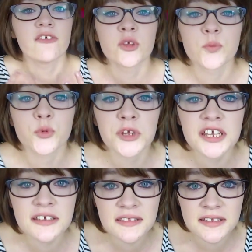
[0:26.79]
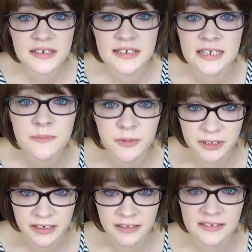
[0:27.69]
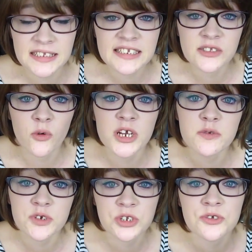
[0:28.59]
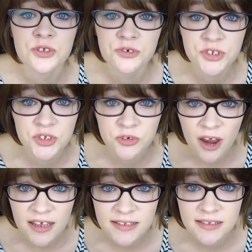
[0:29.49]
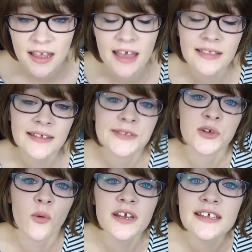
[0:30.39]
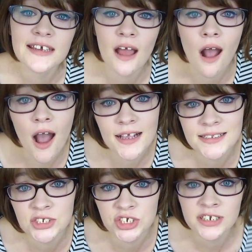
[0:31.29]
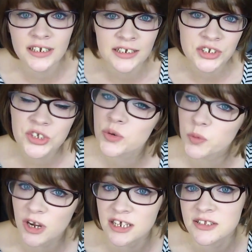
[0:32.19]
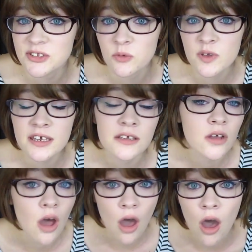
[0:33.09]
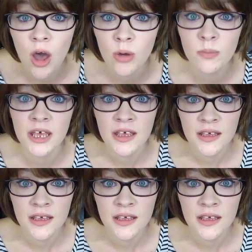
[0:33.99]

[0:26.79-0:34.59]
If you breathe deeply, this is going to reduce your stress and it's going to get oxygen into your brain so we can calm